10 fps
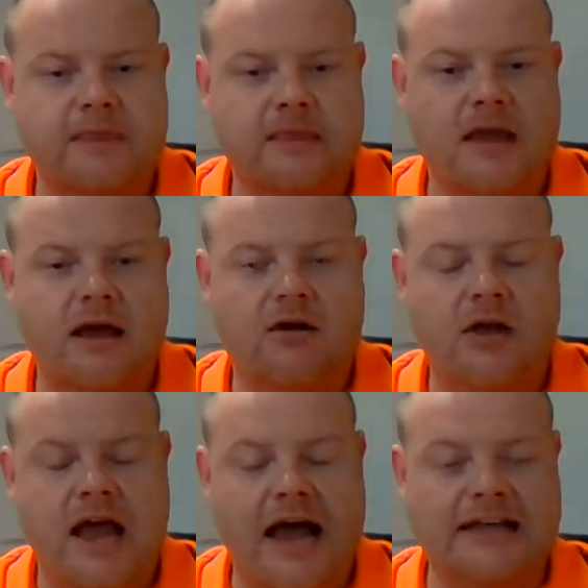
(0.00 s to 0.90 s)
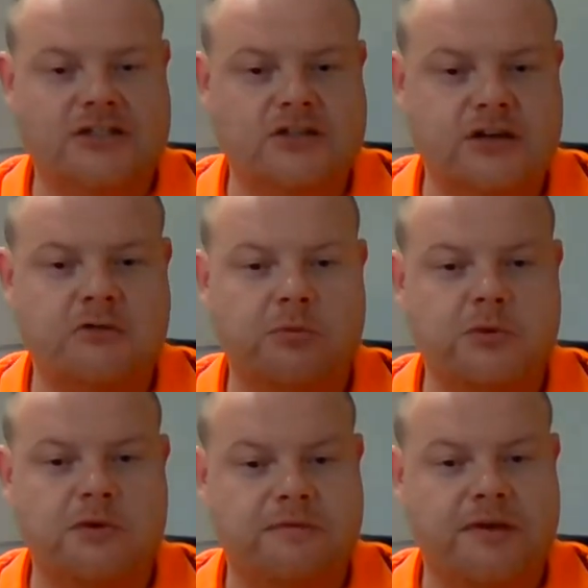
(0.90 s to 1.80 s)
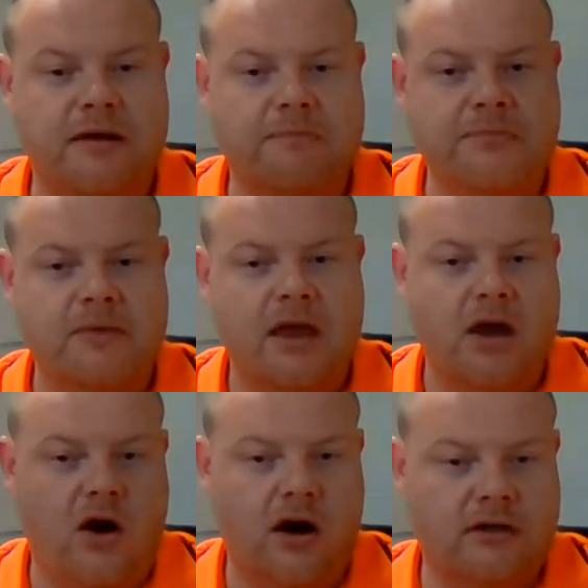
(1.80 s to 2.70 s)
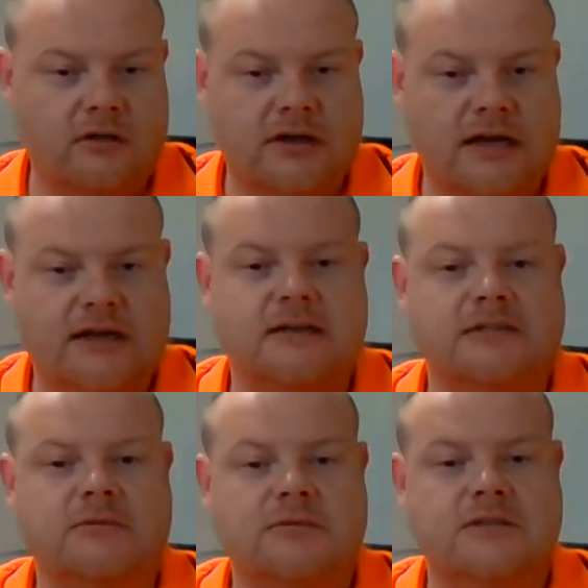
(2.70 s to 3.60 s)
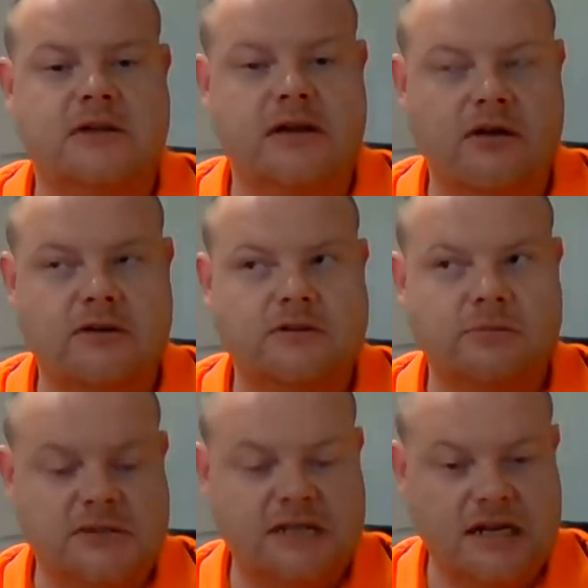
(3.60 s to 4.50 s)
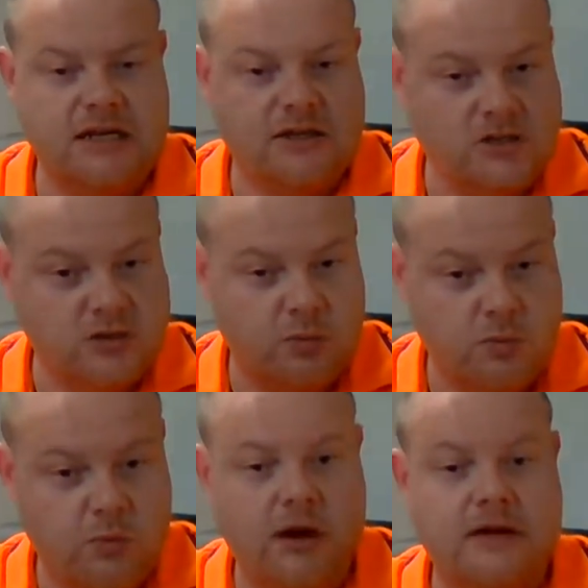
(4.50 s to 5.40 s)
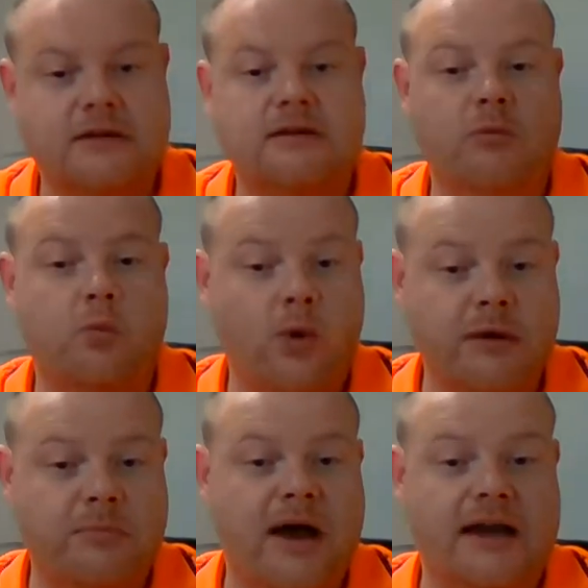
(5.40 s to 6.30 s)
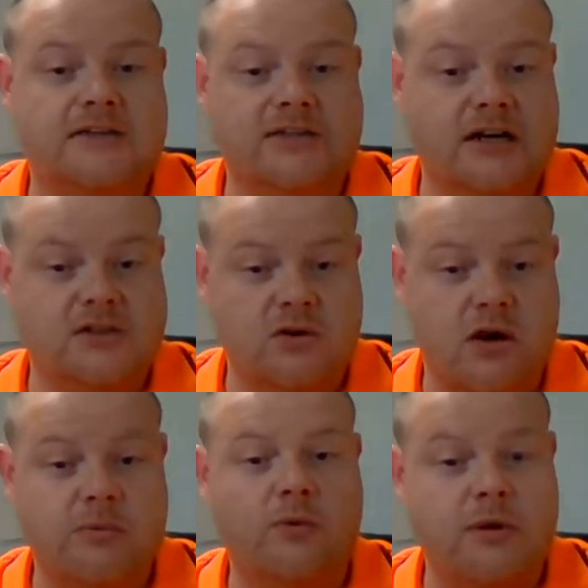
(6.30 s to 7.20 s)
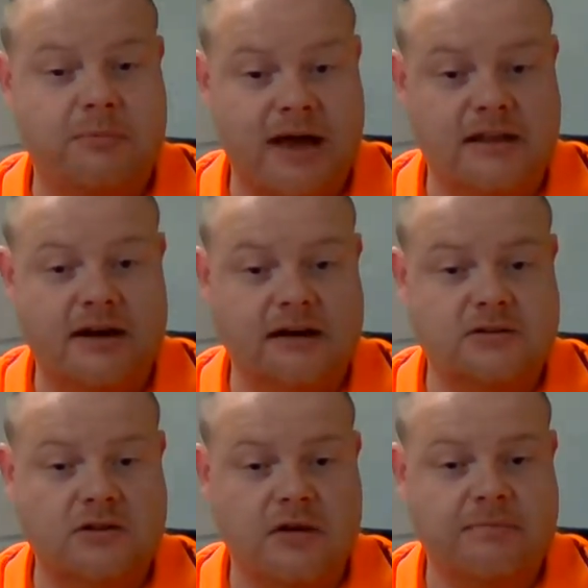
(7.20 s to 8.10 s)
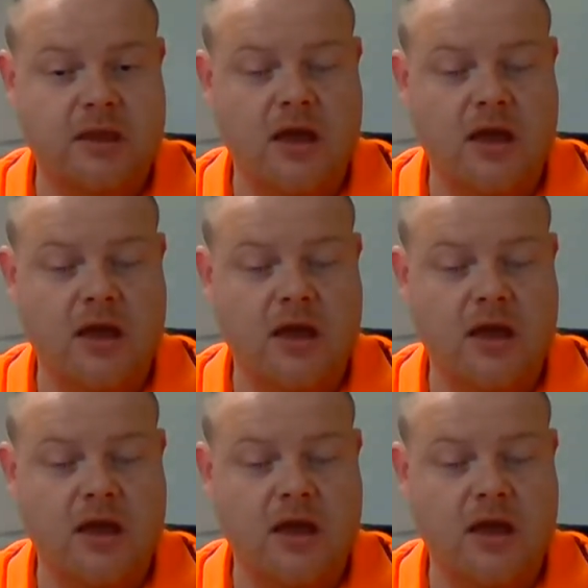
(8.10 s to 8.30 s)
Now, as a general rule of thumb, I look at customers that are going to be sending just one package at a time or one pallet at a time.